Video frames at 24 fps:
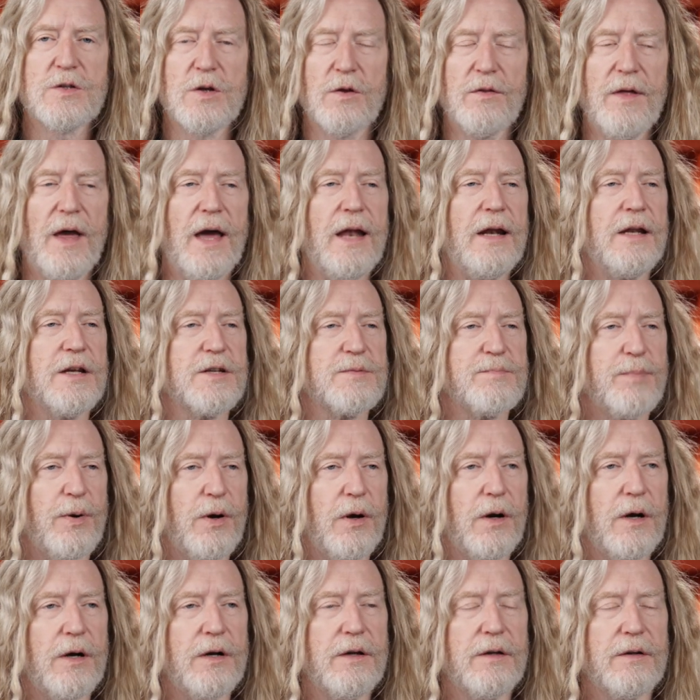So that is
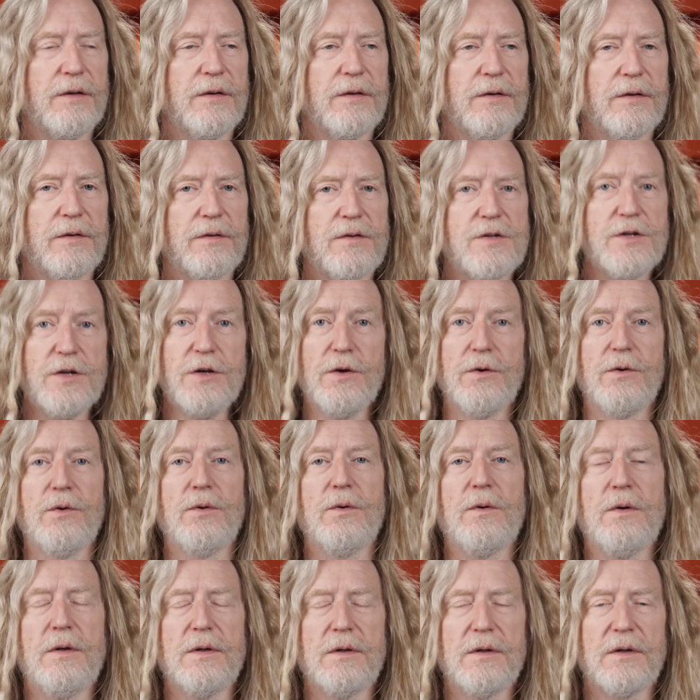part
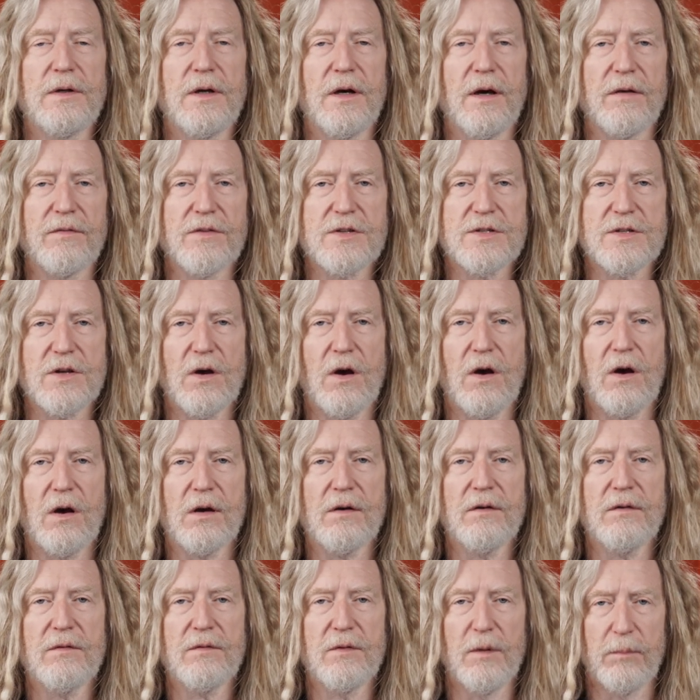2 of the
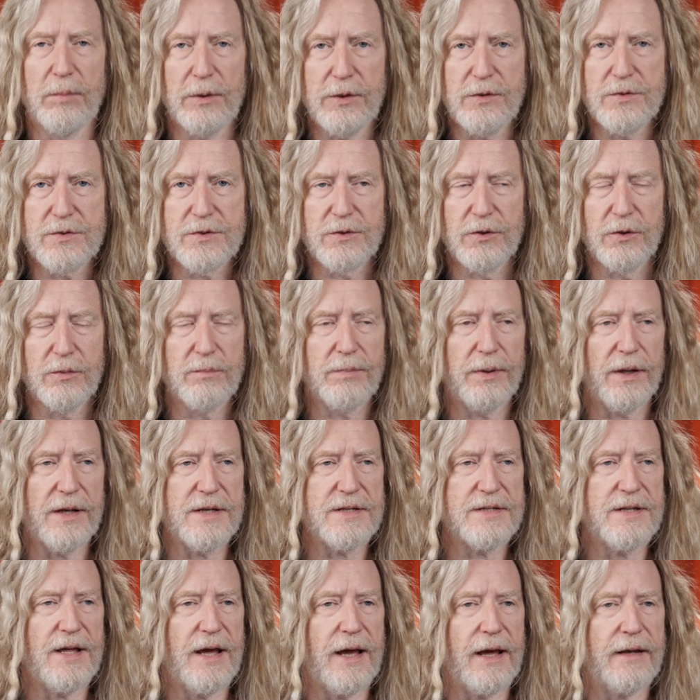song. The blues group
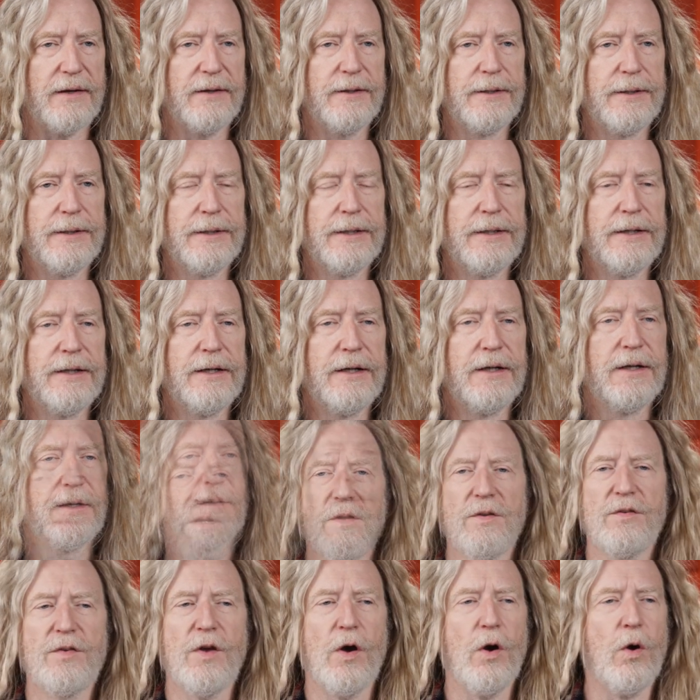plays that.
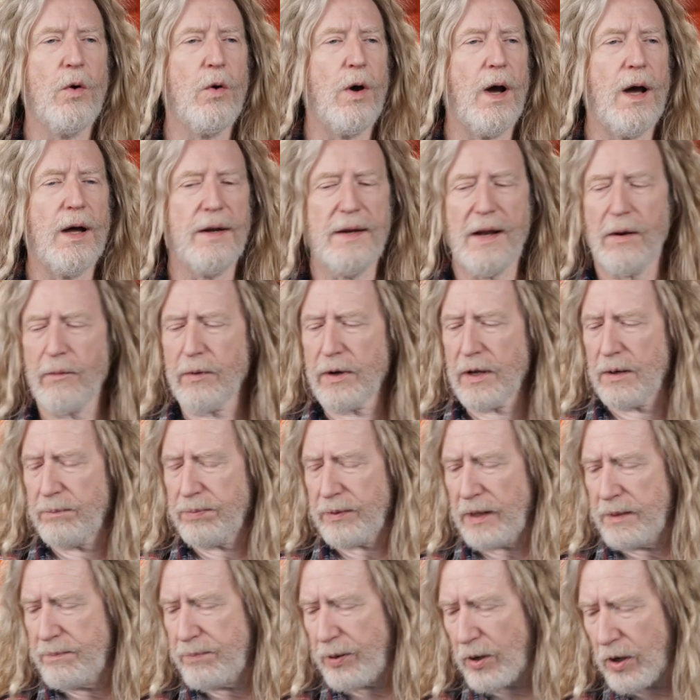So now we're going
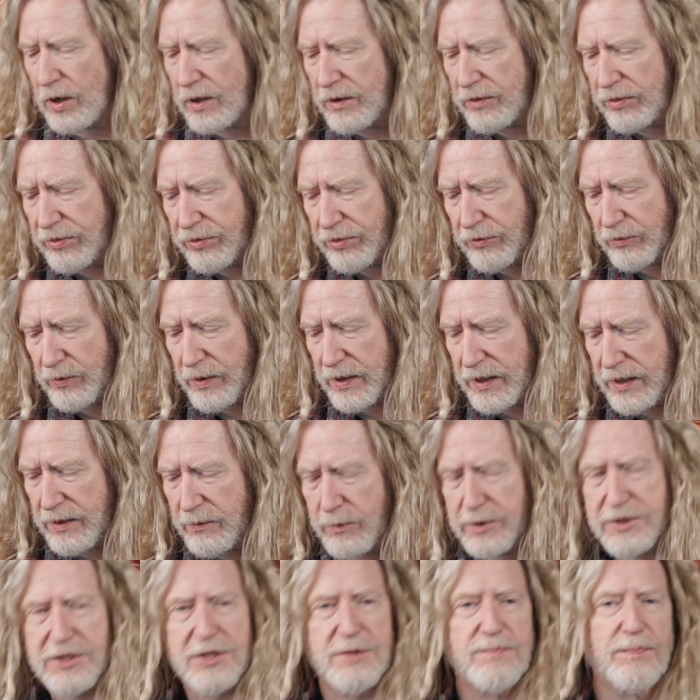to play part 3,
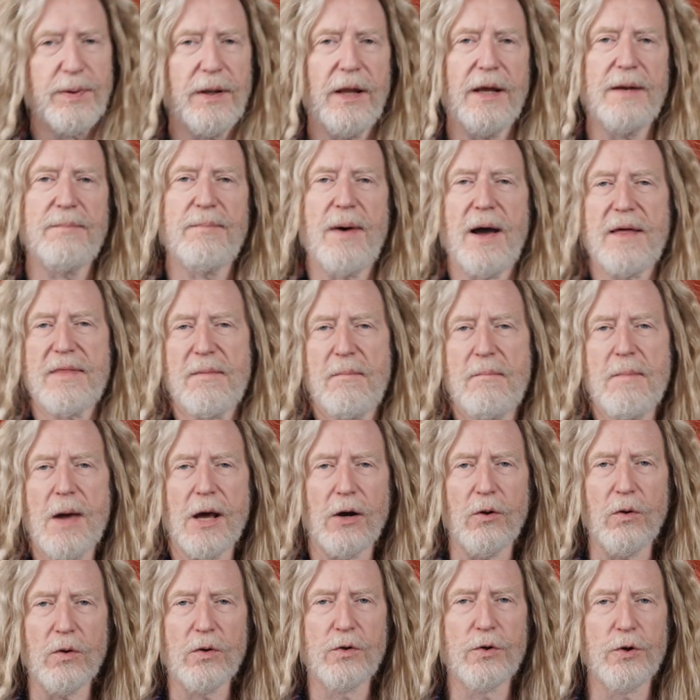which is played by the
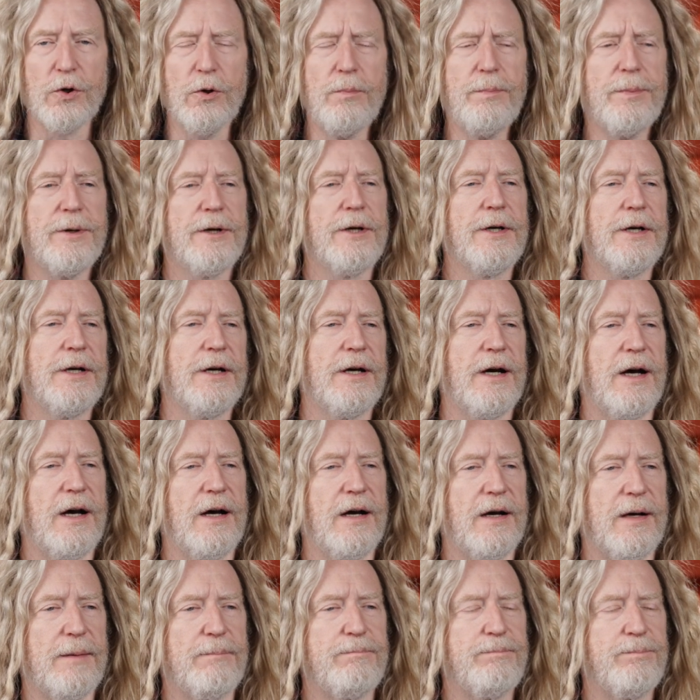metal group.
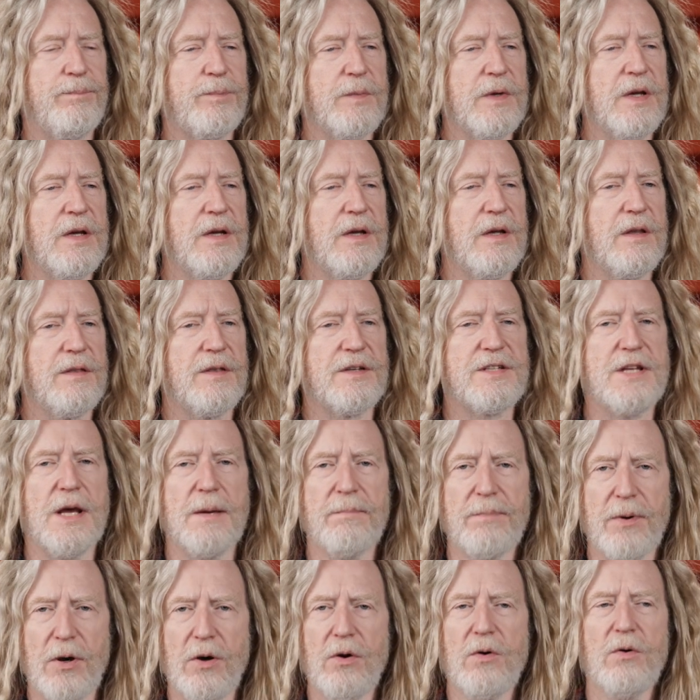The
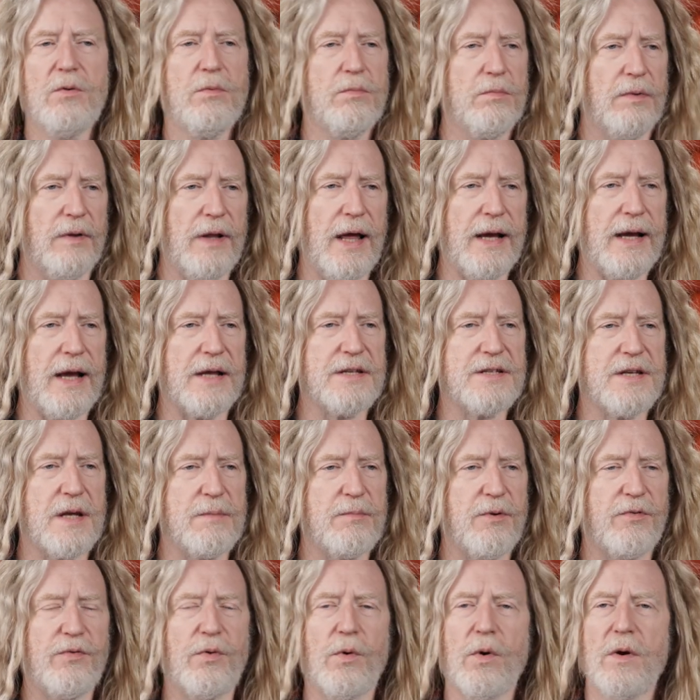tempo, like I
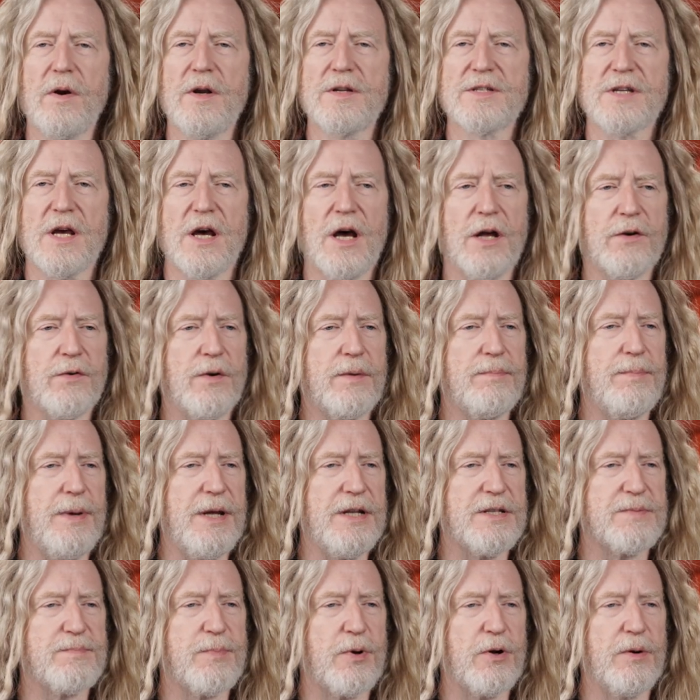said before, is 100
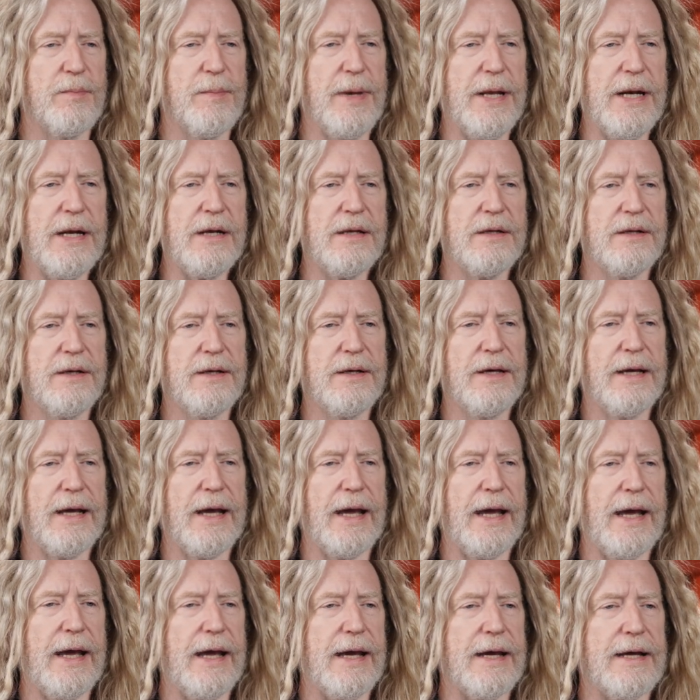beats per minute,
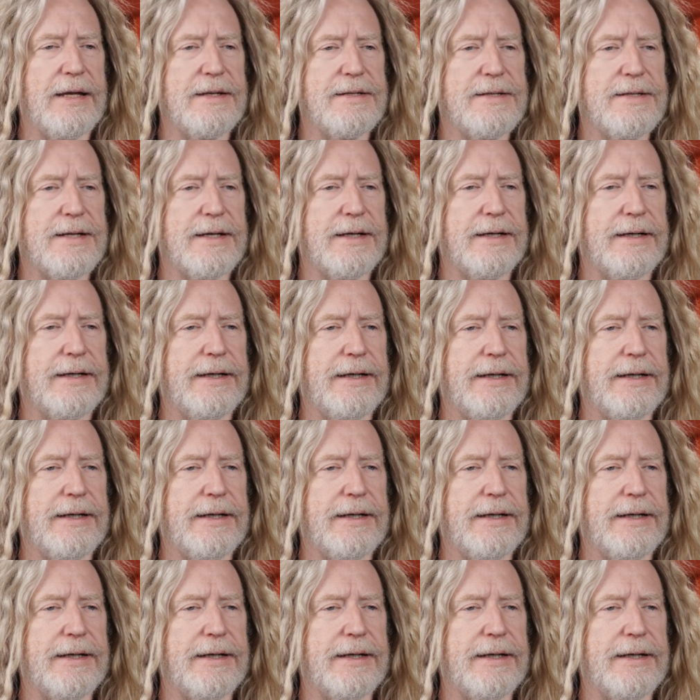and